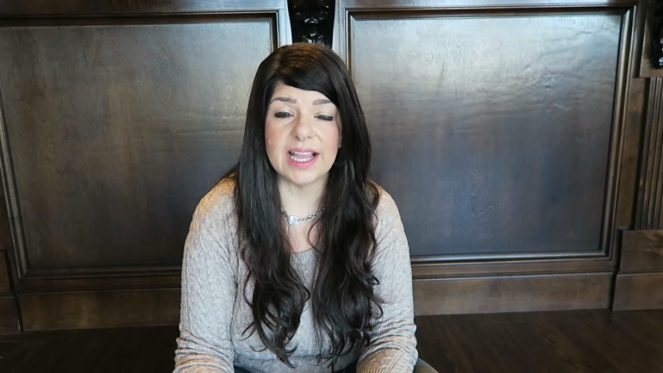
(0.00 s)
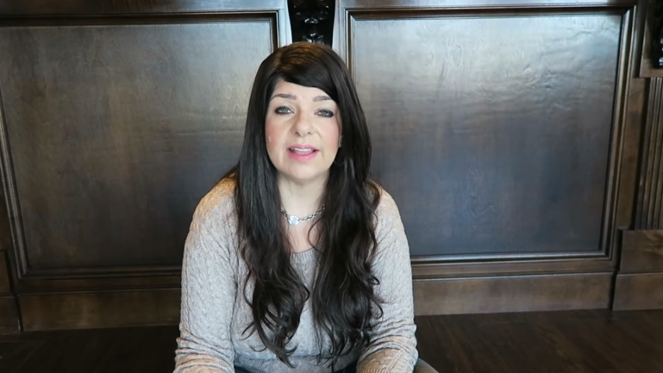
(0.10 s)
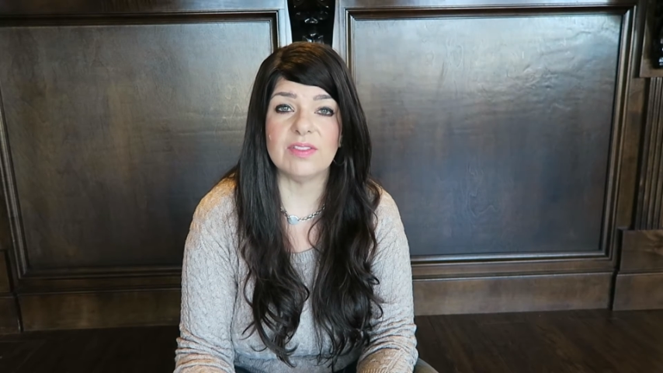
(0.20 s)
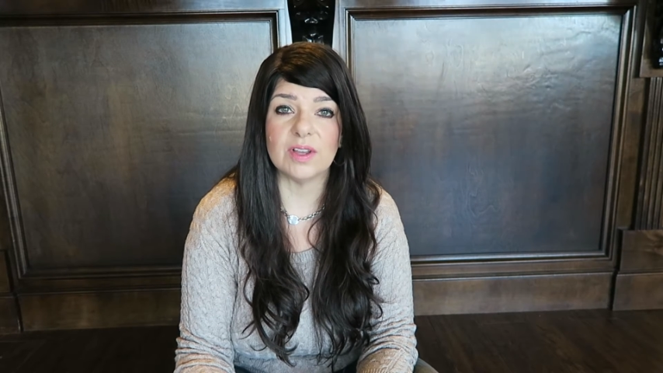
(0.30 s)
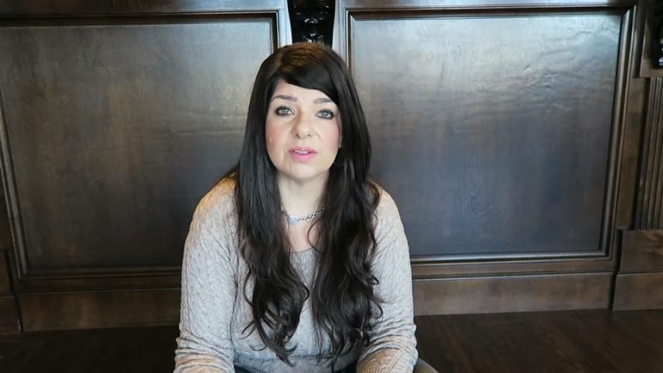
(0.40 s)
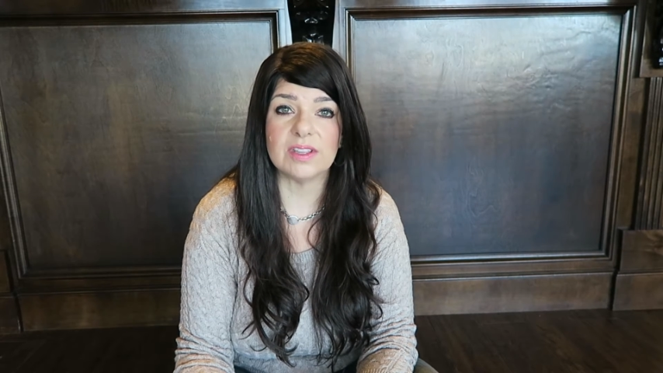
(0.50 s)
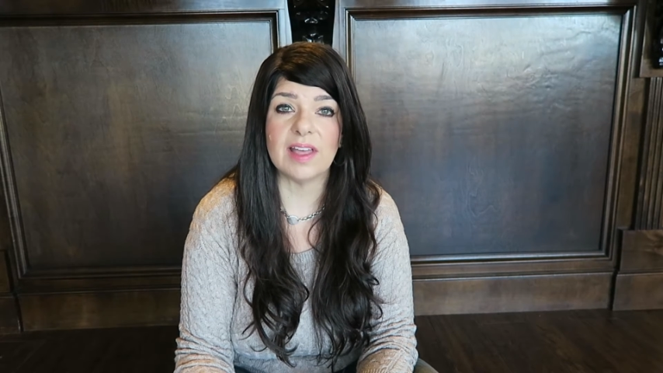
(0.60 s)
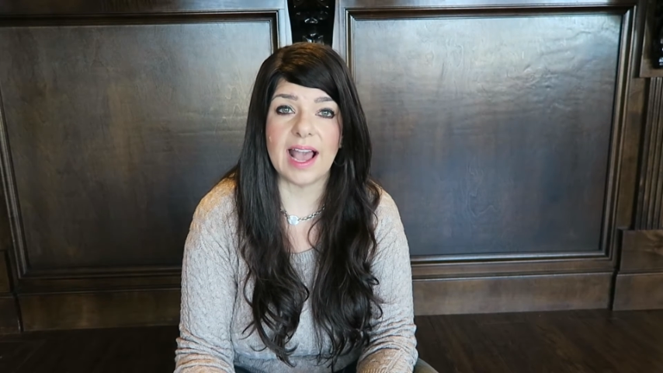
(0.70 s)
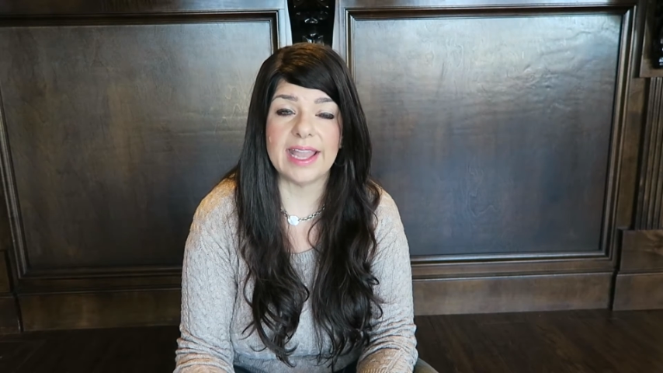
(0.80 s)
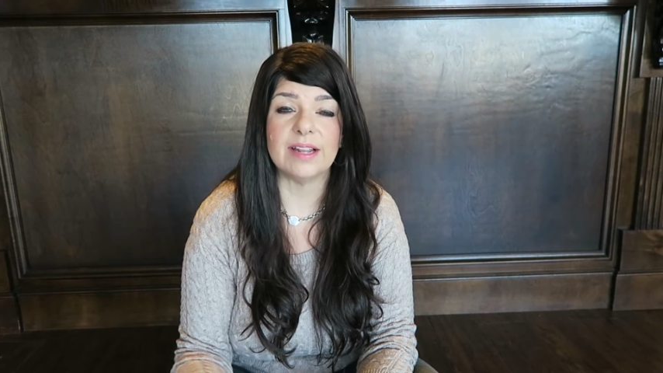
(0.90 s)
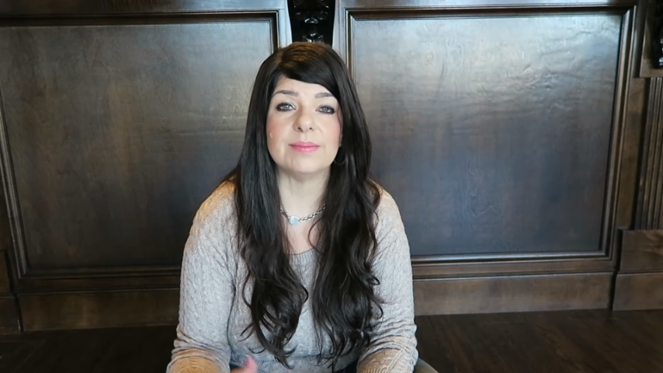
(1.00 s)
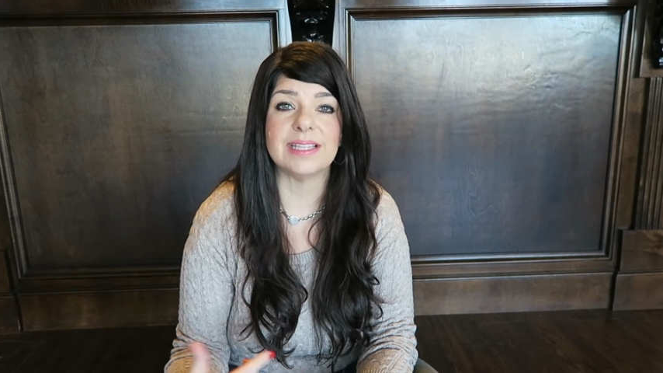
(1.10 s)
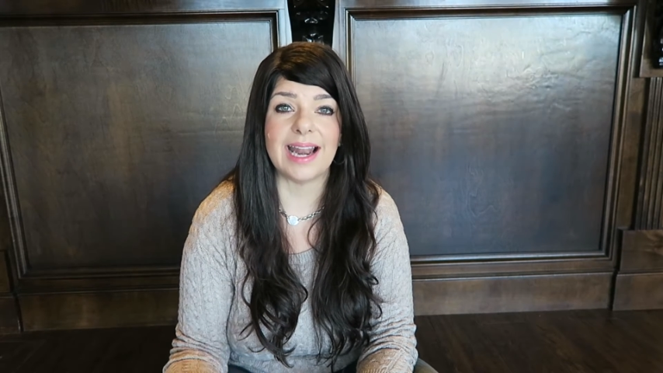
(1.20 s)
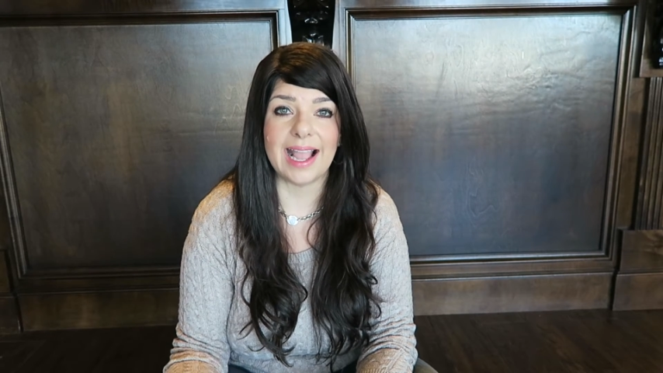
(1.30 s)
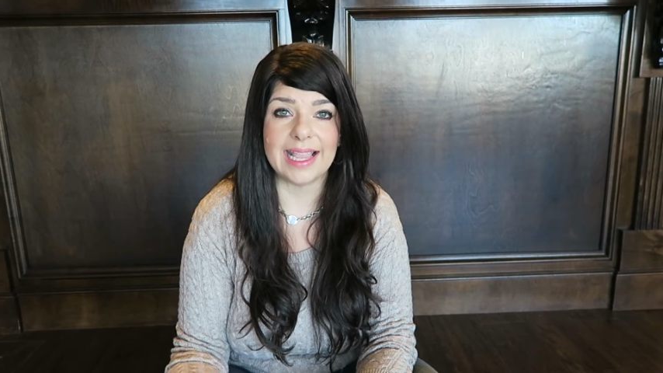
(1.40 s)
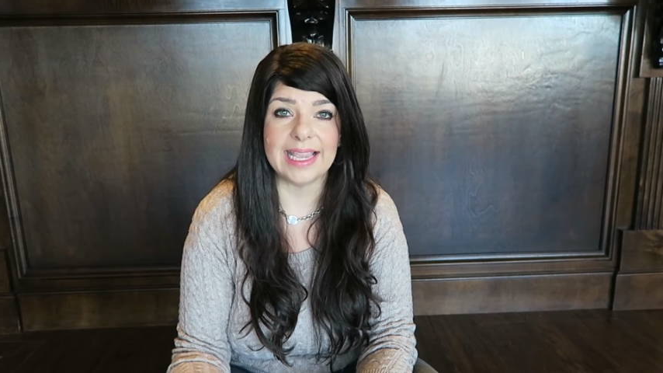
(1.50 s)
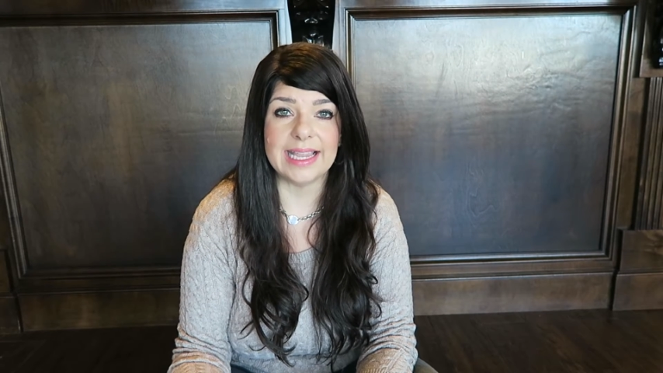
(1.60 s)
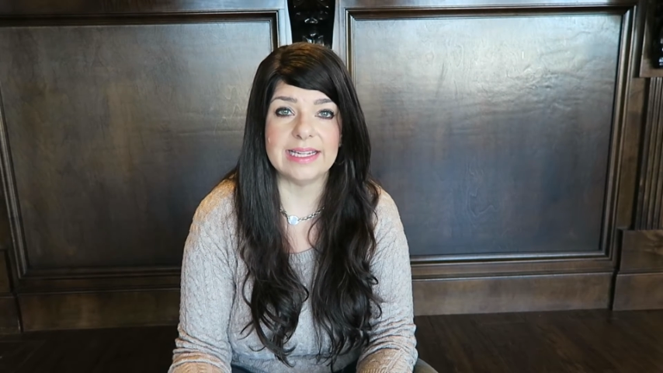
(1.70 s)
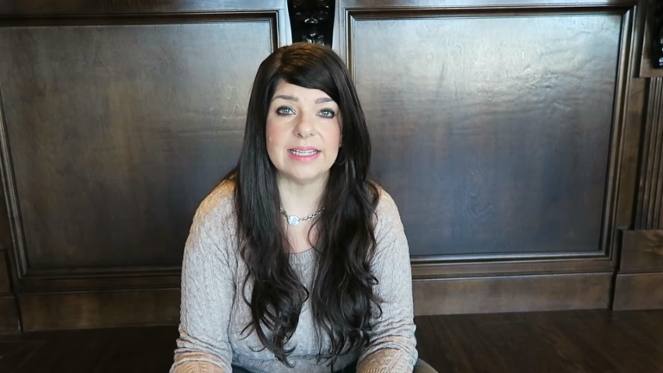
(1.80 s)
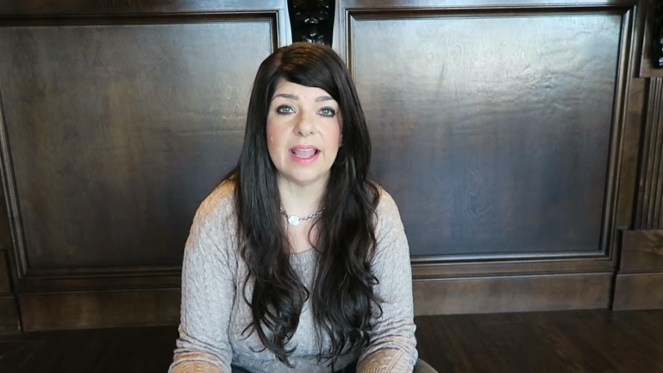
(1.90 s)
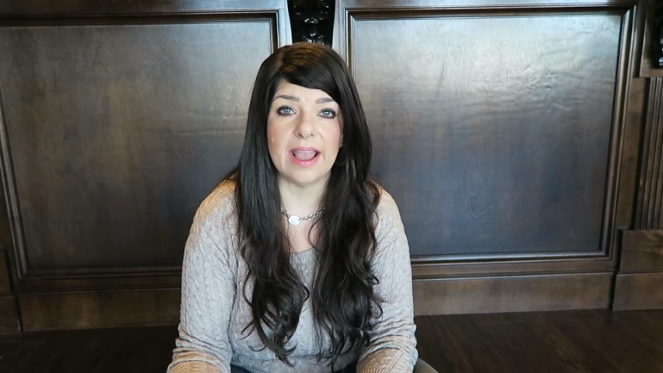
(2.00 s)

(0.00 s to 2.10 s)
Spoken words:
and those are the items that I eat